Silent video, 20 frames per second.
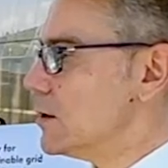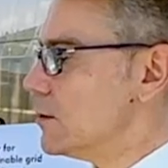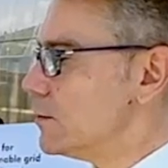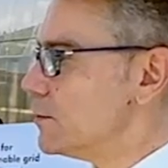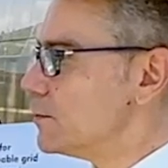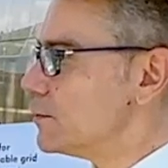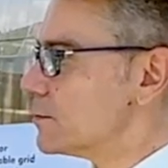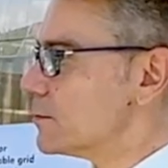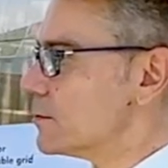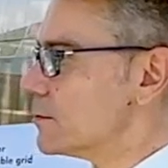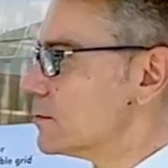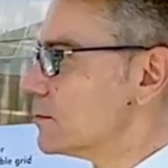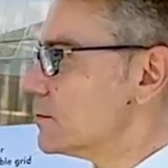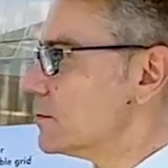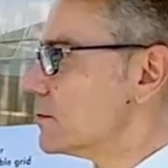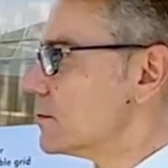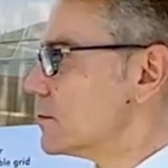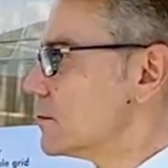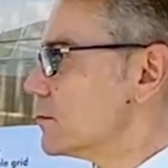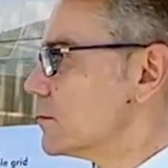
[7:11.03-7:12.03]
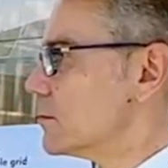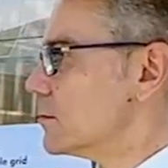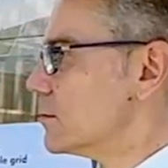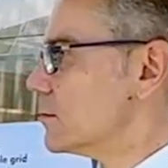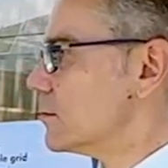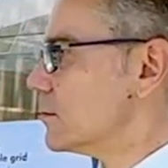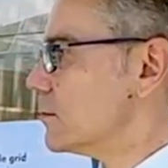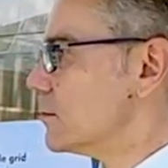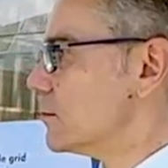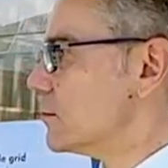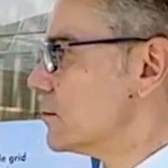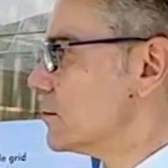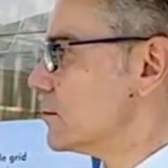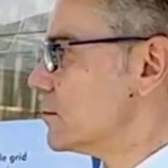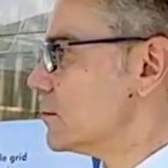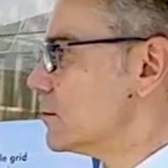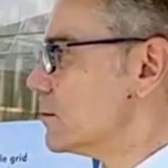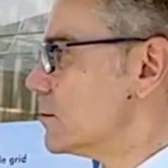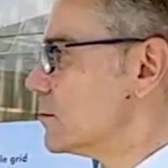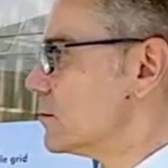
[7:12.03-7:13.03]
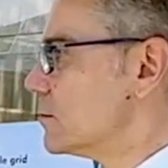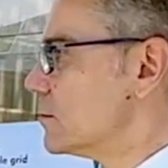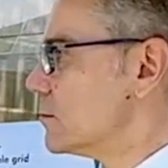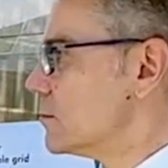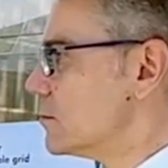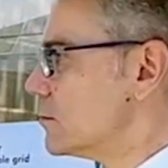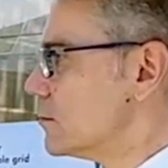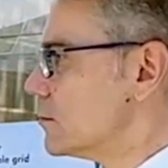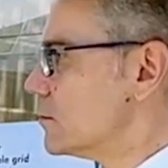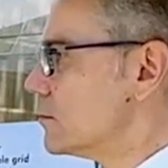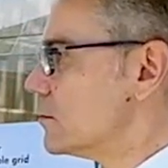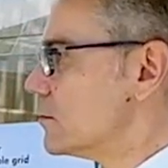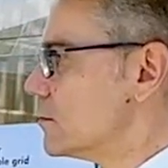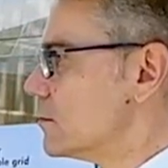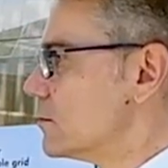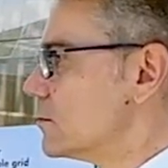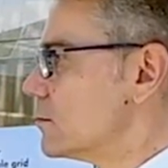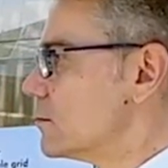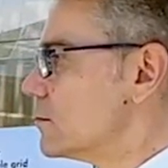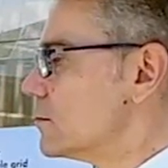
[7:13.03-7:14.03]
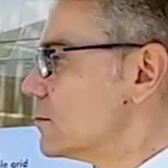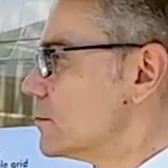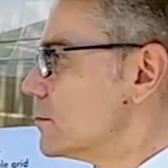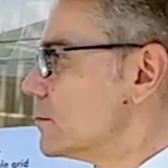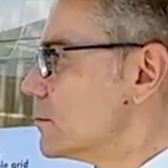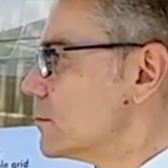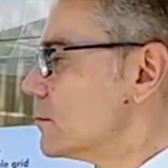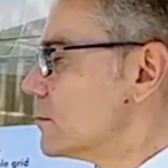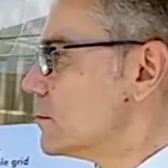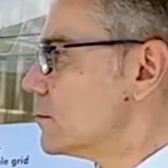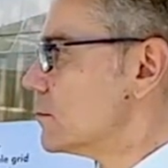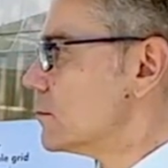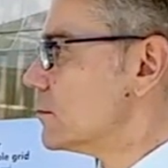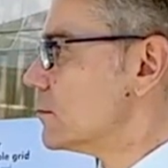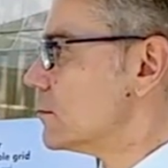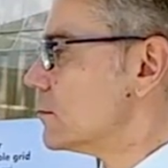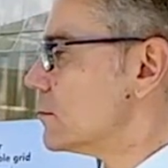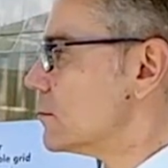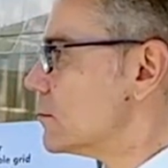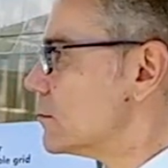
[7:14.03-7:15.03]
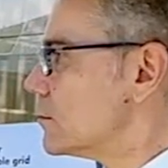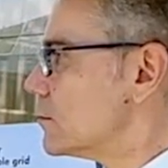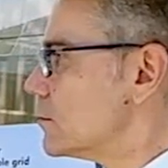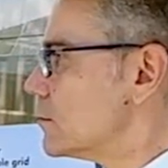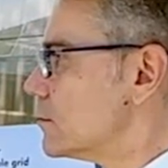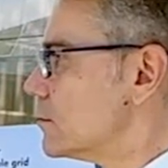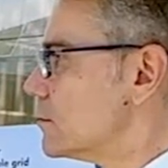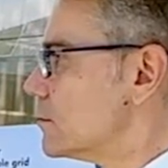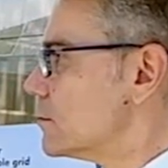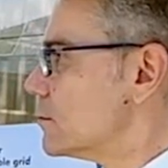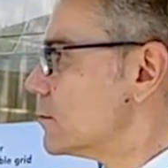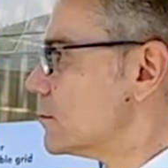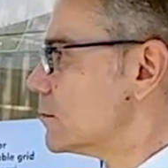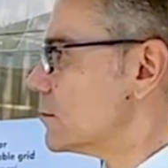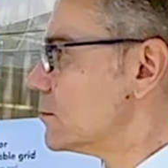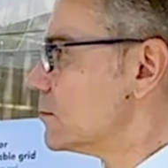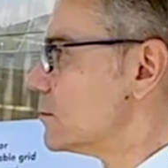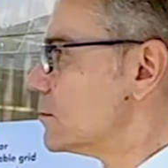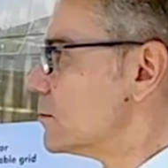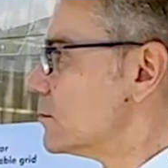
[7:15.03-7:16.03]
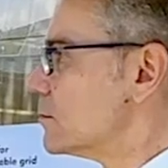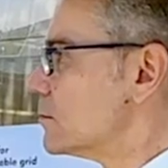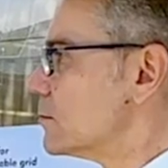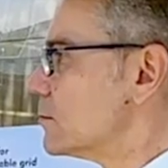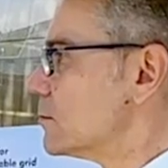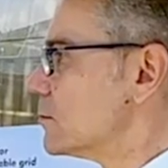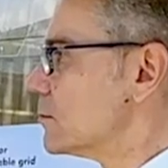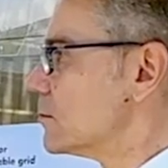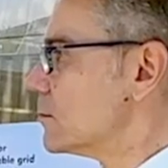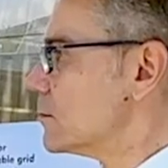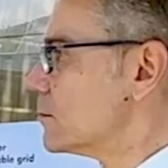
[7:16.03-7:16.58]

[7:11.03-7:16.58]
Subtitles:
No words are spoken by the person on screen.